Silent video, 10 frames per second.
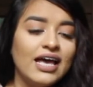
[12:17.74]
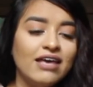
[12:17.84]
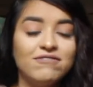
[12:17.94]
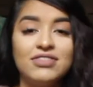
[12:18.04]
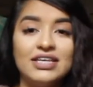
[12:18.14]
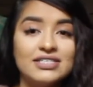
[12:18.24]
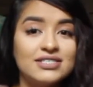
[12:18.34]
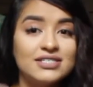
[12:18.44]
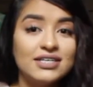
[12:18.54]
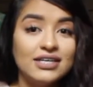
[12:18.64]
if
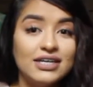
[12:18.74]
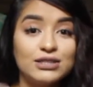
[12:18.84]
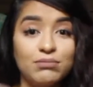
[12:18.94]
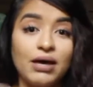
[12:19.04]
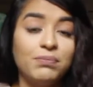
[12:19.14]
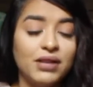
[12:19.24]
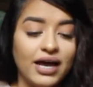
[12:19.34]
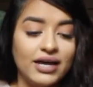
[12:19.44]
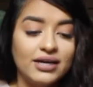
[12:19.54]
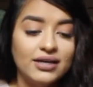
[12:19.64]
this is my
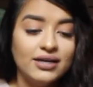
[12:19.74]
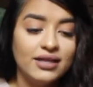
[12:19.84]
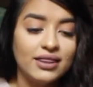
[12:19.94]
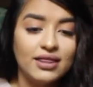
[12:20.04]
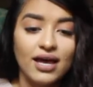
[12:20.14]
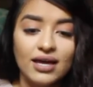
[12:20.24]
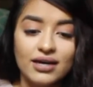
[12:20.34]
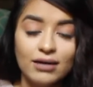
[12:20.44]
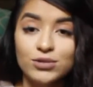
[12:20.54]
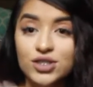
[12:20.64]
plan,
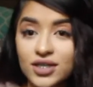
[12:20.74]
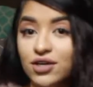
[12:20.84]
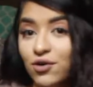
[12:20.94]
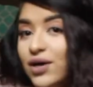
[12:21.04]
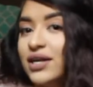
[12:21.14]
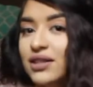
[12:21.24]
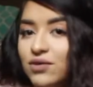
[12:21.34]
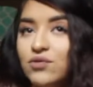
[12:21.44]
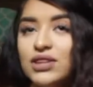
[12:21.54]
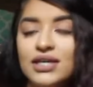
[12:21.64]
then I'm just gonna go ahead and
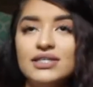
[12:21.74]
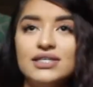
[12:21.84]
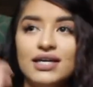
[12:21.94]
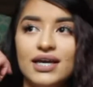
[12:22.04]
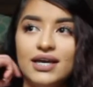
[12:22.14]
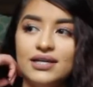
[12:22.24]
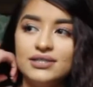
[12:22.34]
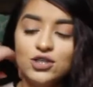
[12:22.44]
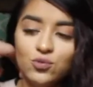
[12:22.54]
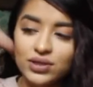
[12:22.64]
live with it
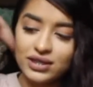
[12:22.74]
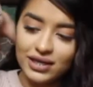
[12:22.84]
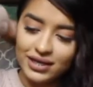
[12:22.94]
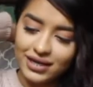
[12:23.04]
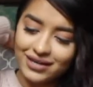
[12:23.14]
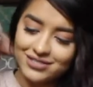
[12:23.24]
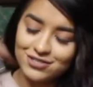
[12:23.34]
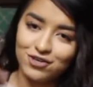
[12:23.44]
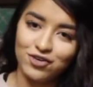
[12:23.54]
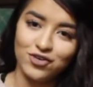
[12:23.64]
and deal with it.
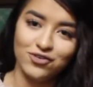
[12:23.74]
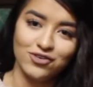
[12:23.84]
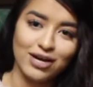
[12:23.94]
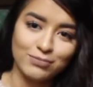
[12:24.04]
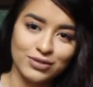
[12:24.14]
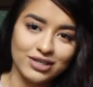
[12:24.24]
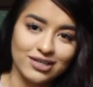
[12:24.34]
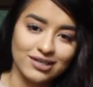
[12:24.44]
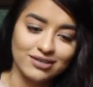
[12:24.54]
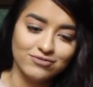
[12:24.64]
So I'm
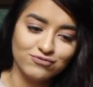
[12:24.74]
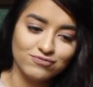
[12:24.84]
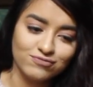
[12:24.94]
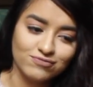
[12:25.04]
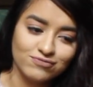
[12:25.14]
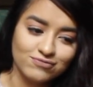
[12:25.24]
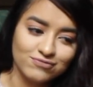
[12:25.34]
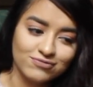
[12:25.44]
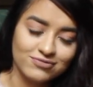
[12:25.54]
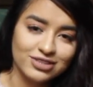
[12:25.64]
gonna
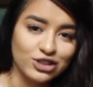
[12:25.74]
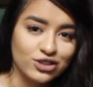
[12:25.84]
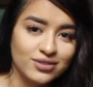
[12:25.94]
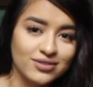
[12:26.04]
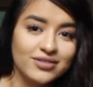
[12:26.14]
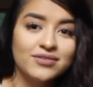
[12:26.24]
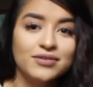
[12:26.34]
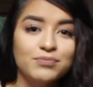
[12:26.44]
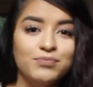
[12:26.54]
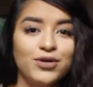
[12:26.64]
just
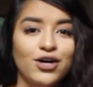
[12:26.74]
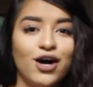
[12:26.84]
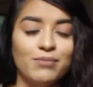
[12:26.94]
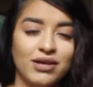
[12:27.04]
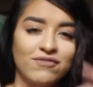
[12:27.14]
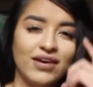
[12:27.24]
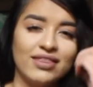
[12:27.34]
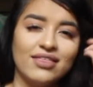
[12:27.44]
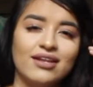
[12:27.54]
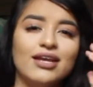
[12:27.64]
put all my
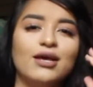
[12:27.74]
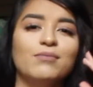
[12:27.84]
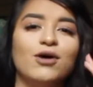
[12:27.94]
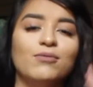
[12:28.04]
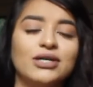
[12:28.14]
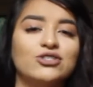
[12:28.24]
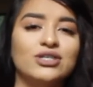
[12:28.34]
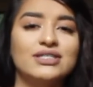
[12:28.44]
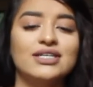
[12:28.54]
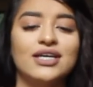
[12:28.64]
faith in him, all my
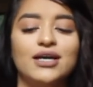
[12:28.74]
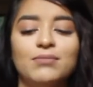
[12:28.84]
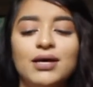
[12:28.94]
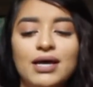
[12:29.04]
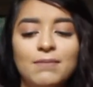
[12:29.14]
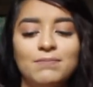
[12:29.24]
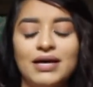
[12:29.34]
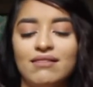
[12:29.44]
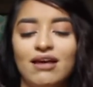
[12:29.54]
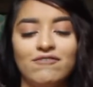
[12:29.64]
trust in him.
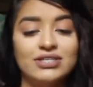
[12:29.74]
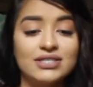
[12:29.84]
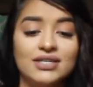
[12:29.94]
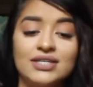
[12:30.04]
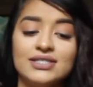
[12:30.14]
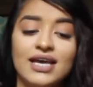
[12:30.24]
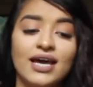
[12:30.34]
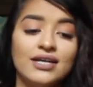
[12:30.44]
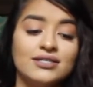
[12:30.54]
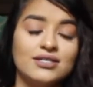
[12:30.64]
My life is in his
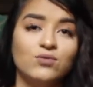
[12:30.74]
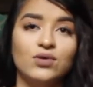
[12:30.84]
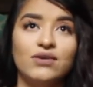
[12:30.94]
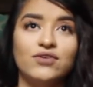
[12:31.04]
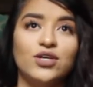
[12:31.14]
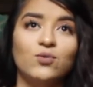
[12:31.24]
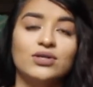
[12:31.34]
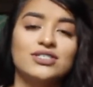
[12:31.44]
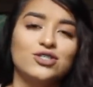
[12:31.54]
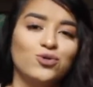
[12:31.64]
hands, and whatever he
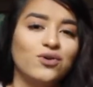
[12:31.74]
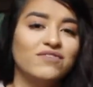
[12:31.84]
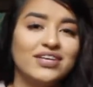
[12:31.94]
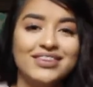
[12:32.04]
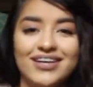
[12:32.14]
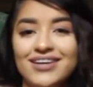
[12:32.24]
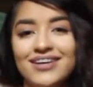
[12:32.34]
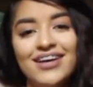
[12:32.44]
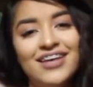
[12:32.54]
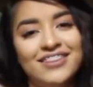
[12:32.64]
wants to do of it,
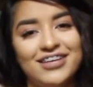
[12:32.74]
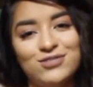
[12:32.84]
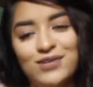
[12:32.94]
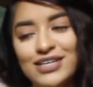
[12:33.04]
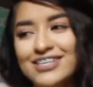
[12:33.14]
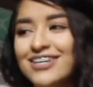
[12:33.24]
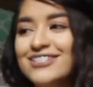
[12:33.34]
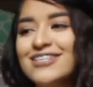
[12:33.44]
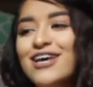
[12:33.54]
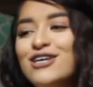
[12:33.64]
then that's what he
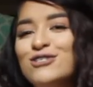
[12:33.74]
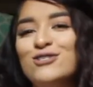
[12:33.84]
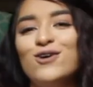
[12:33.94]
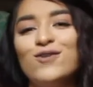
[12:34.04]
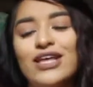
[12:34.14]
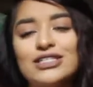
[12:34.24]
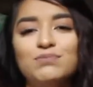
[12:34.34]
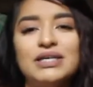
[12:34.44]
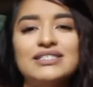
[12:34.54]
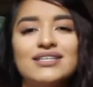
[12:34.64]
does. So that's
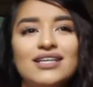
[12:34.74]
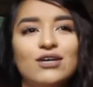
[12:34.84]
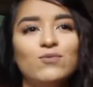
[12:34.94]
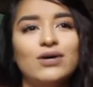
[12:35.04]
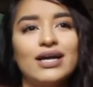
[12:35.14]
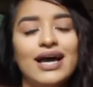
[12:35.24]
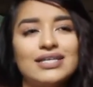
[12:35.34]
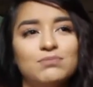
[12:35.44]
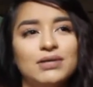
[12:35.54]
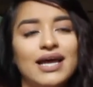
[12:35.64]
basically what
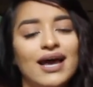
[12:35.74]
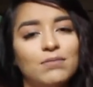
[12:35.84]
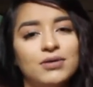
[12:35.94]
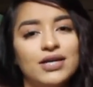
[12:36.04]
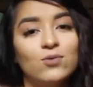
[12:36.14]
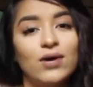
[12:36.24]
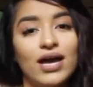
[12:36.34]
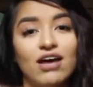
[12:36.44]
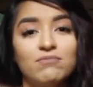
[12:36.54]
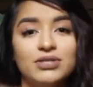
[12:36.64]
has been happening, why I
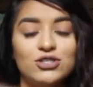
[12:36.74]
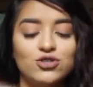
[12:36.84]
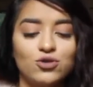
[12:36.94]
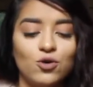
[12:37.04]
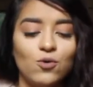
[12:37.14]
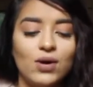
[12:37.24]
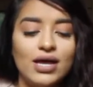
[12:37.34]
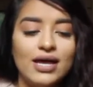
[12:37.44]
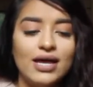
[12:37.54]
have been so